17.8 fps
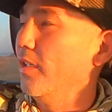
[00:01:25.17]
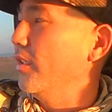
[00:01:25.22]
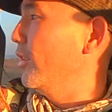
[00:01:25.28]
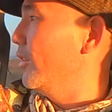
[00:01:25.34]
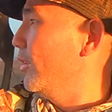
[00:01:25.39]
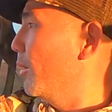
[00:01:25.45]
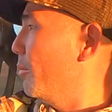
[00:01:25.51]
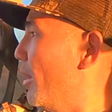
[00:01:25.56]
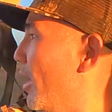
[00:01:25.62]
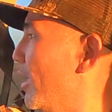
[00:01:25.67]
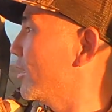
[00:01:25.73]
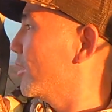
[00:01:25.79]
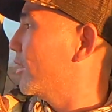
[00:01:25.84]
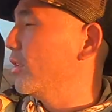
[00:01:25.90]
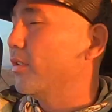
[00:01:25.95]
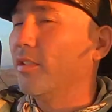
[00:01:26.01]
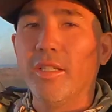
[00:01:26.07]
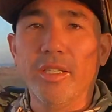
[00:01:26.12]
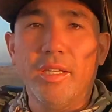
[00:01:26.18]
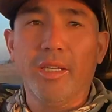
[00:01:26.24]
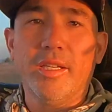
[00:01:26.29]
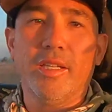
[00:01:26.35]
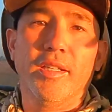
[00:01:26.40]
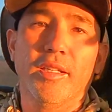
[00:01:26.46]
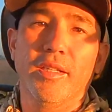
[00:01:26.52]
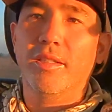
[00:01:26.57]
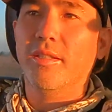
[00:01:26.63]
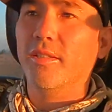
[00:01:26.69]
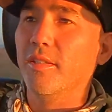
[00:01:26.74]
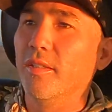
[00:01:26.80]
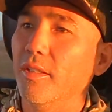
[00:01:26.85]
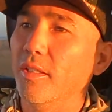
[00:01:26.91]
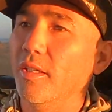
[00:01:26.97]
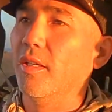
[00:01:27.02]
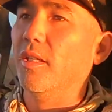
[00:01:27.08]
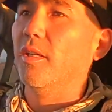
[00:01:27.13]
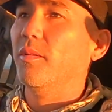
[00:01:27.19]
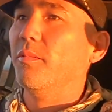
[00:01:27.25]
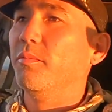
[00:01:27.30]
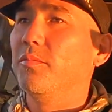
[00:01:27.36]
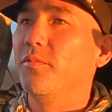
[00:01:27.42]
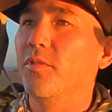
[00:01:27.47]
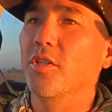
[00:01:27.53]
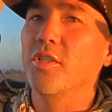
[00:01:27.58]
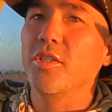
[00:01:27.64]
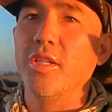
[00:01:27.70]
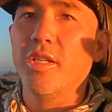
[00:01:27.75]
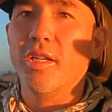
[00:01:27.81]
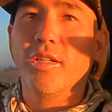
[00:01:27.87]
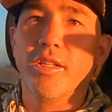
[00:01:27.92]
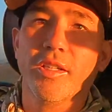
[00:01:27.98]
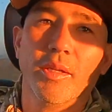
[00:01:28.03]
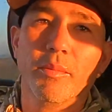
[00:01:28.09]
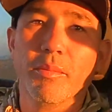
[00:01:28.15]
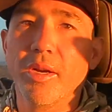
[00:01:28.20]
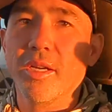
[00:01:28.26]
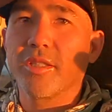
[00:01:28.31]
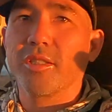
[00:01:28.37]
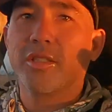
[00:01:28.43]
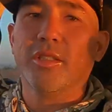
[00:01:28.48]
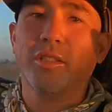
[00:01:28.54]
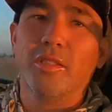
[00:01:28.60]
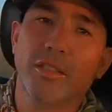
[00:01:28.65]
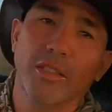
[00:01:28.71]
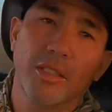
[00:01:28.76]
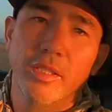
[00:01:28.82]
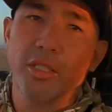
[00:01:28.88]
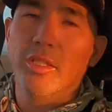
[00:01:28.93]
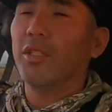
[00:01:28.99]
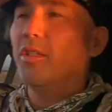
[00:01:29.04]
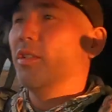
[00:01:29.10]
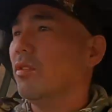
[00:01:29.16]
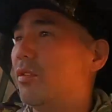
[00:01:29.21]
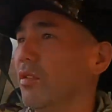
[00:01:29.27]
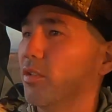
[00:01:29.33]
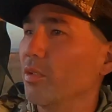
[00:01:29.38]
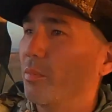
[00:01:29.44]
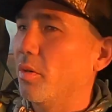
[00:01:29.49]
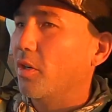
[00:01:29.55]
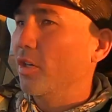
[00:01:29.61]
in Nebraska today. First day out in Nebraska, doing some